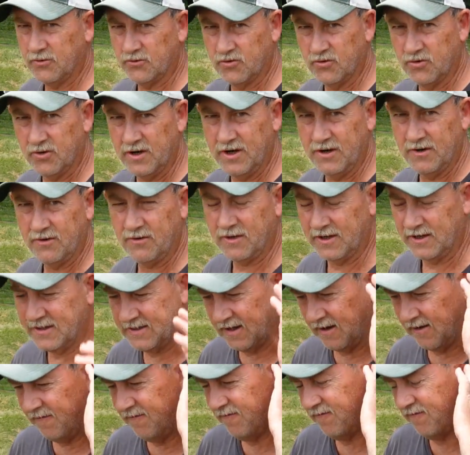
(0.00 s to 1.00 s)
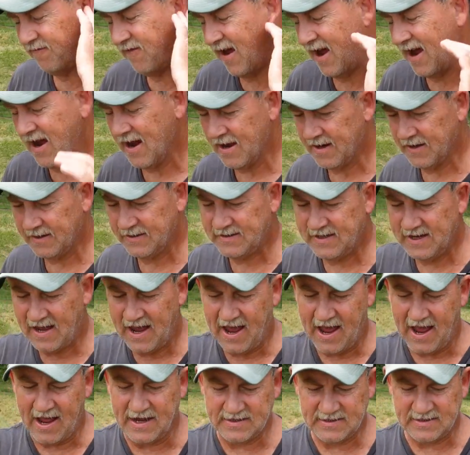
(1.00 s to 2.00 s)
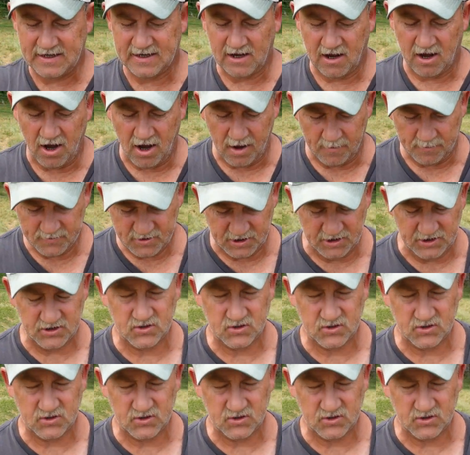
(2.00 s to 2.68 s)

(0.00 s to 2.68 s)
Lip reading: drill is a fantastic option.